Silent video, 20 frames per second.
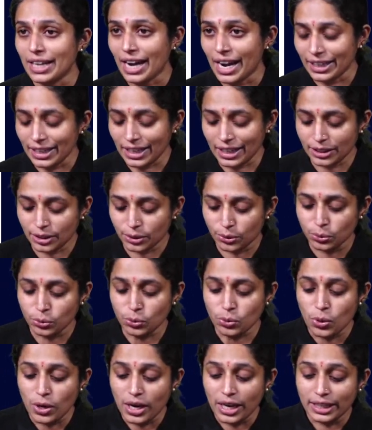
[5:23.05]
direct
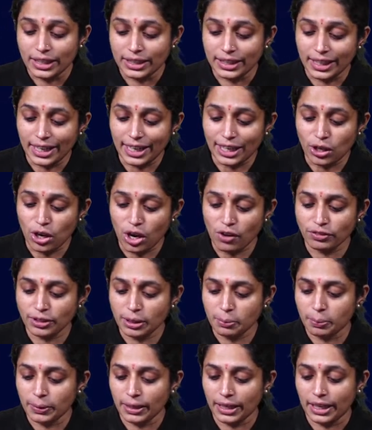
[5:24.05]
to take
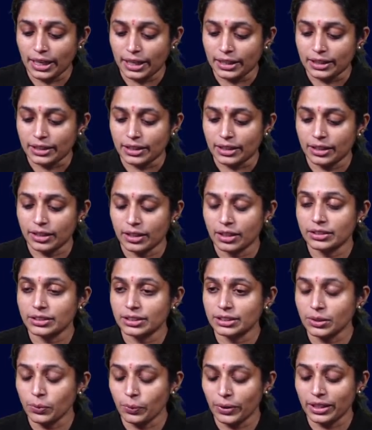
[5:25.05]
off the plaint?
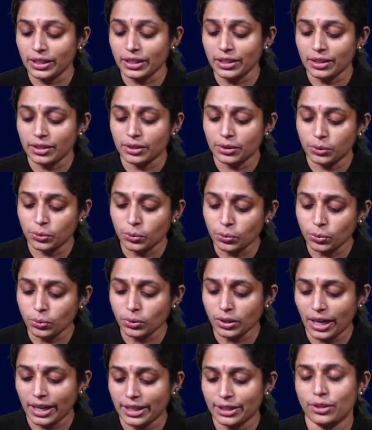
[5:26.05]
This is a very
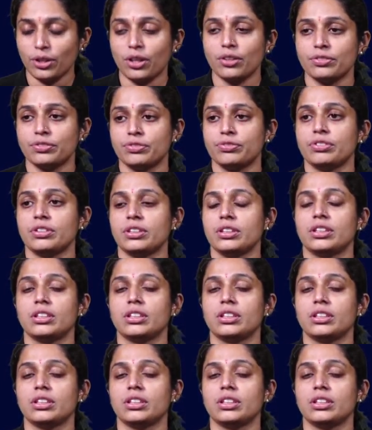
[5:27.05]
new kind of